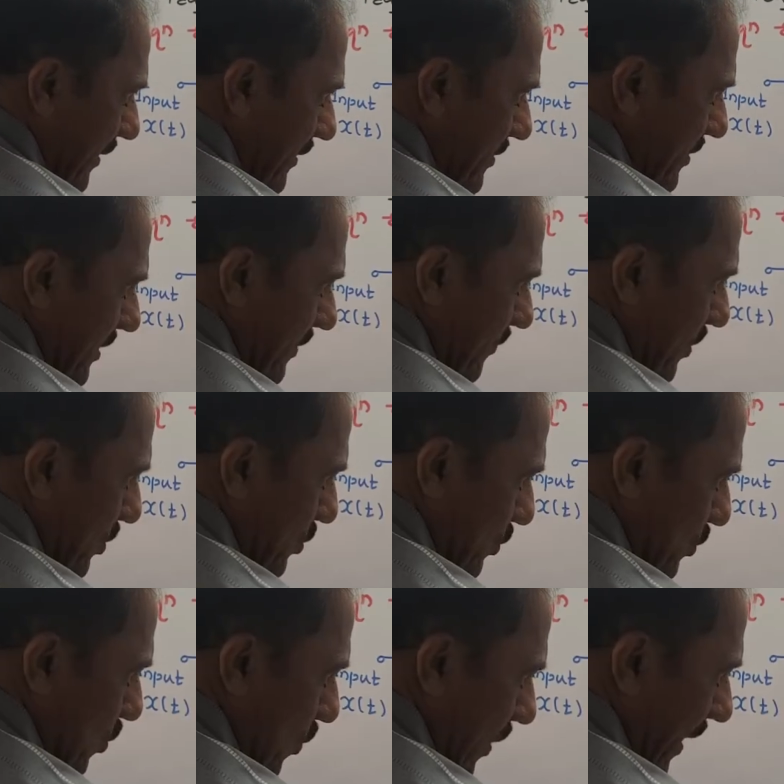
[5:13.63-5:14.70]
is equals
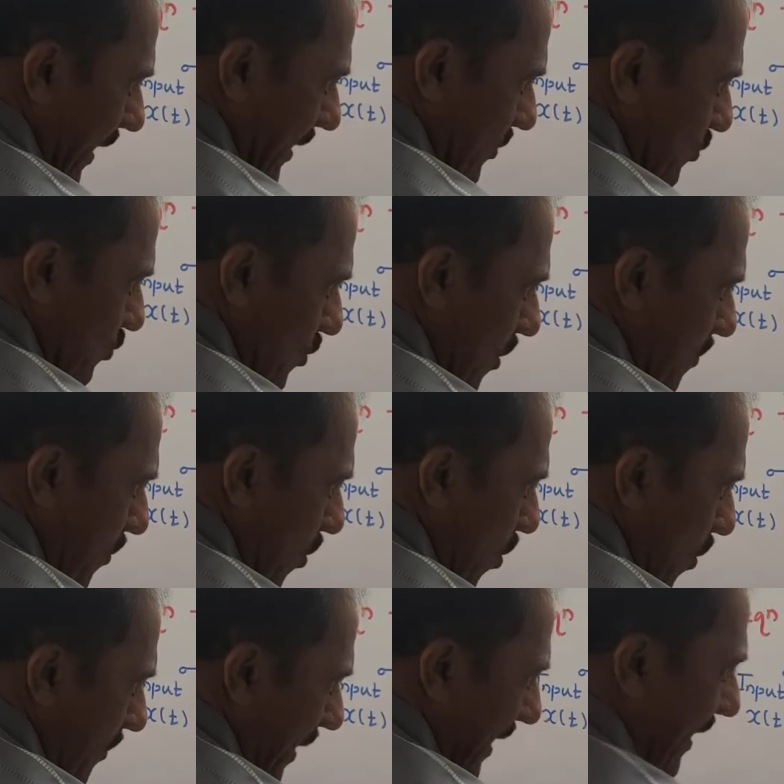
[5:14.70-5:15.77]
to x of
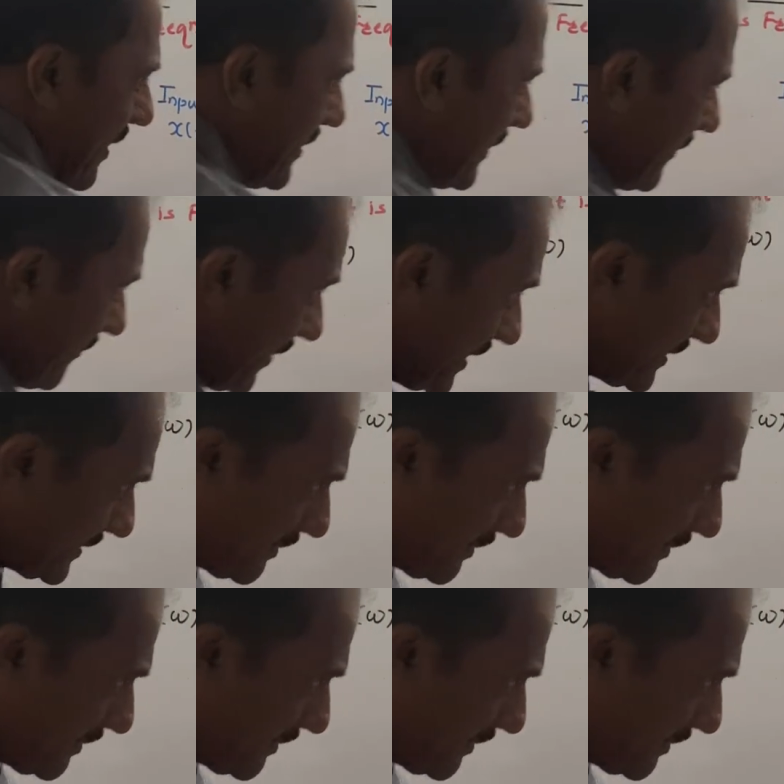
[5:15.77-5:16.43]
omega. Very